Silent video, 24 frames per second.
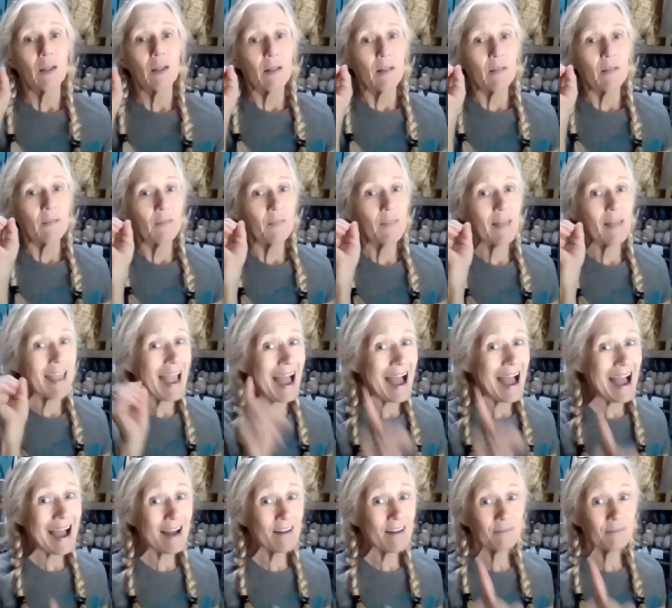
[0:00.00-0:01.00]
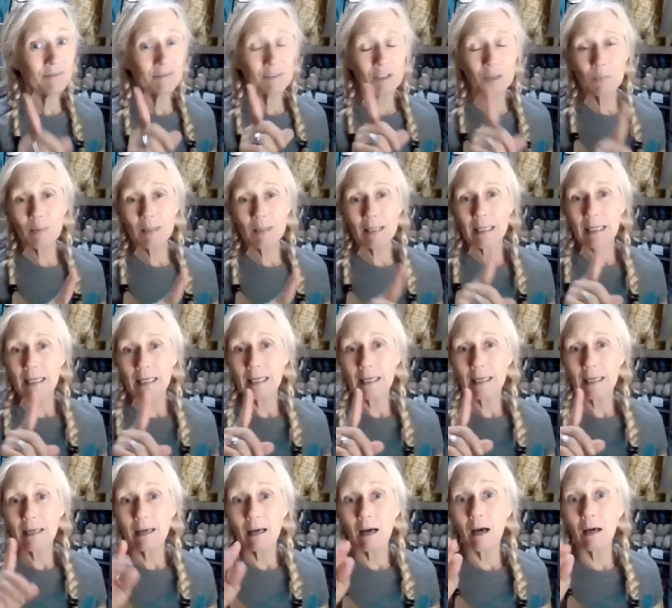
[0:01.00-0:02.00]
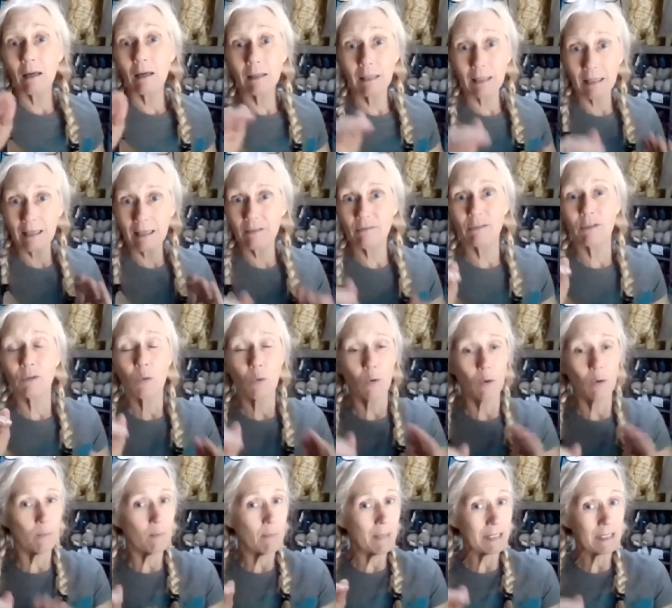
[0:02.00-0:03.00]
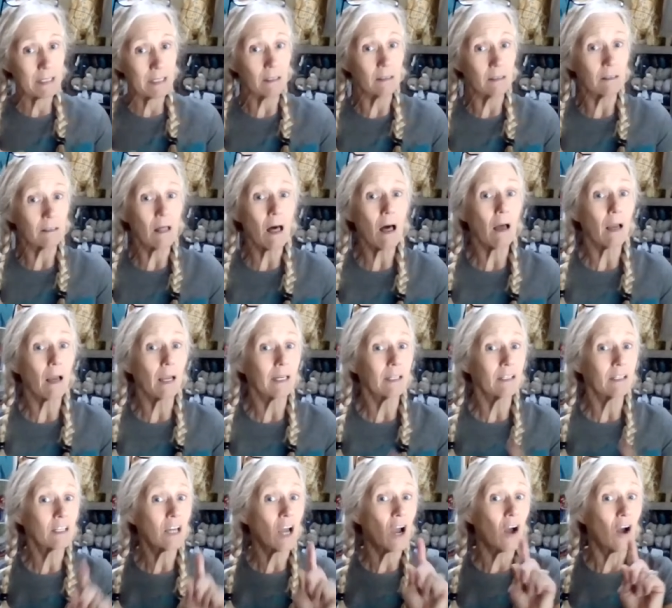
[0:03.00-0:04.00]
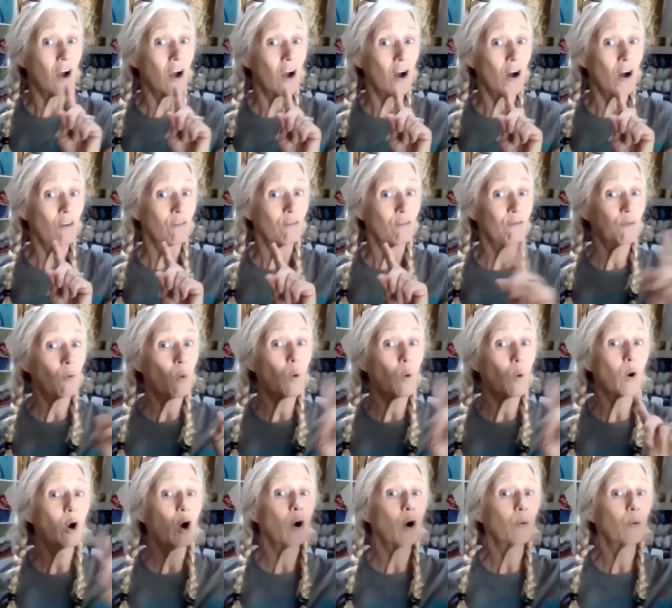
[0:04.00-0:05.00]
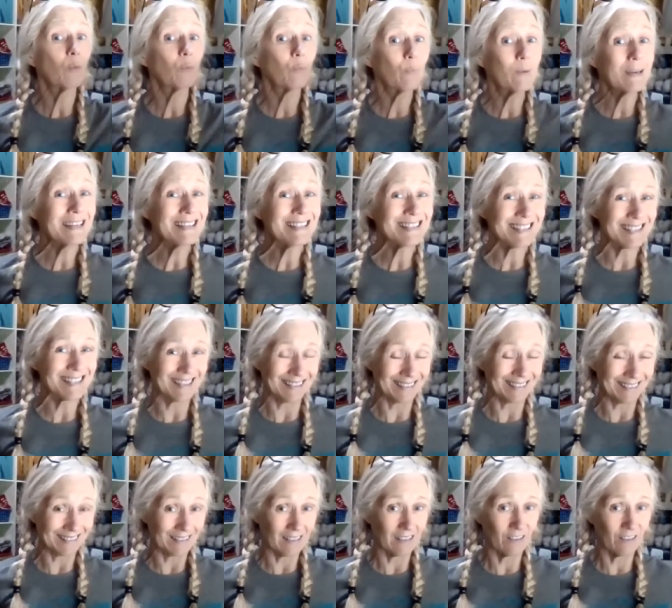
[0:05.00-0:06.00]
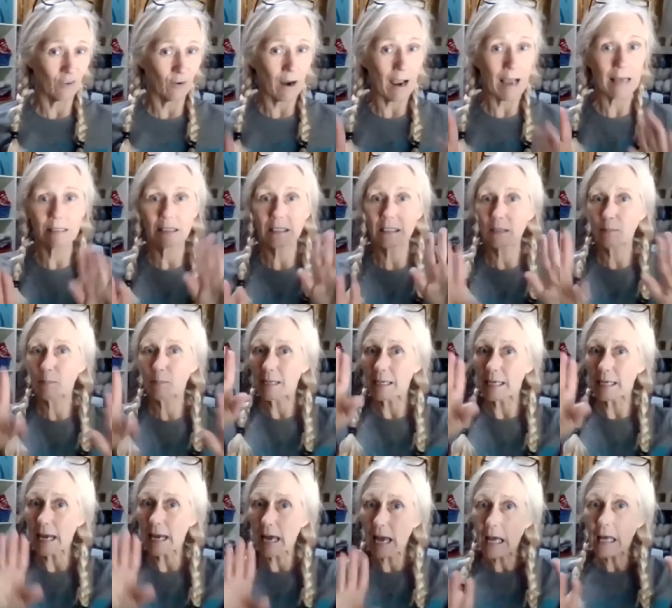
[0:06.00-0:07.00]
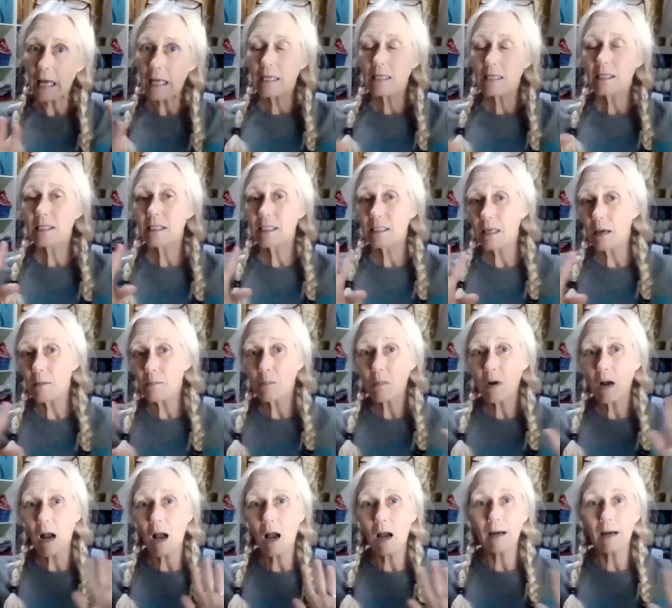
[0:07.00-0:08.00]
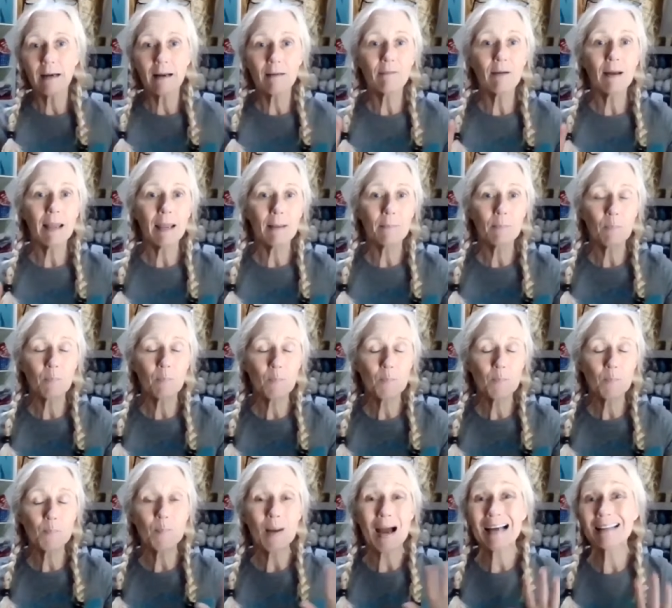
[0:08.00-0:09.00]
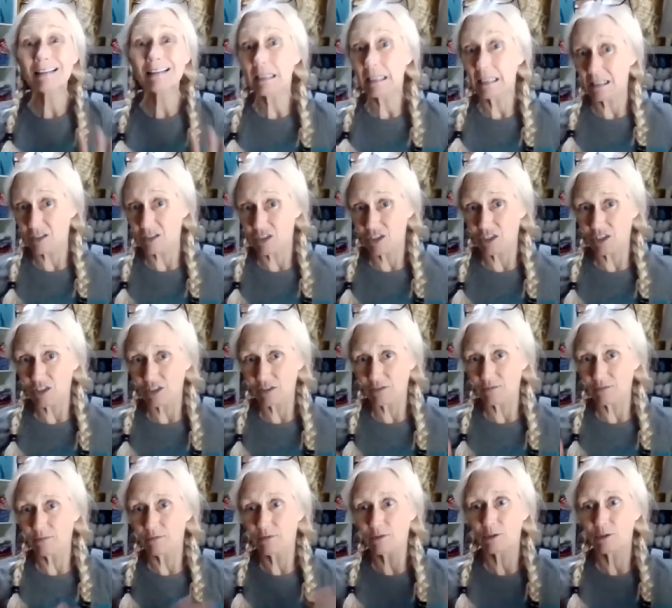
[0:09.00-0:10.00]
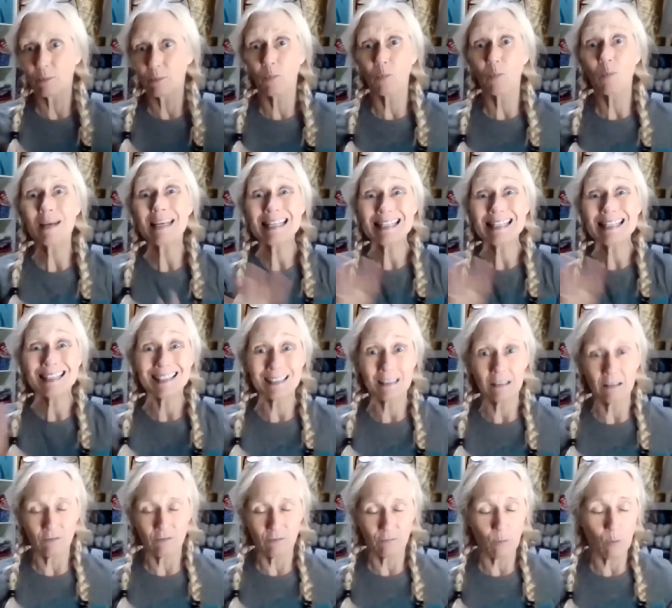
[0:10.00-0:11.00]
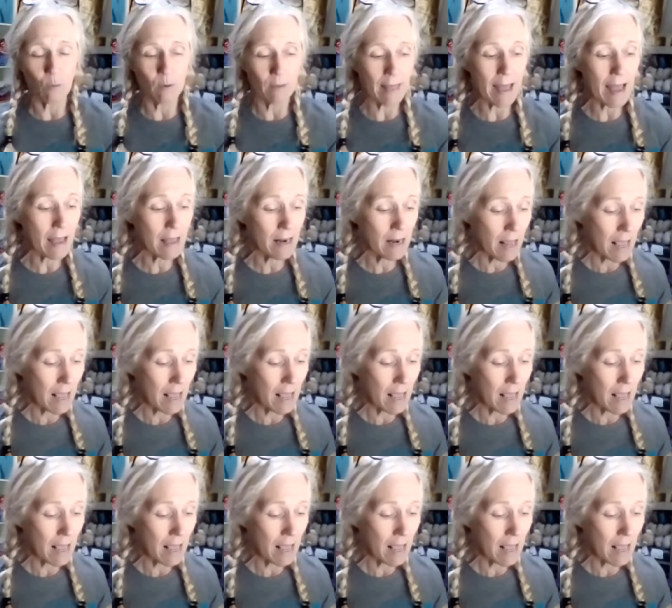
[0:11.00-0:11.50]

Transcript: they have to be uneven or misaligned for a reason. There has to be some kind of a balanced reason for that.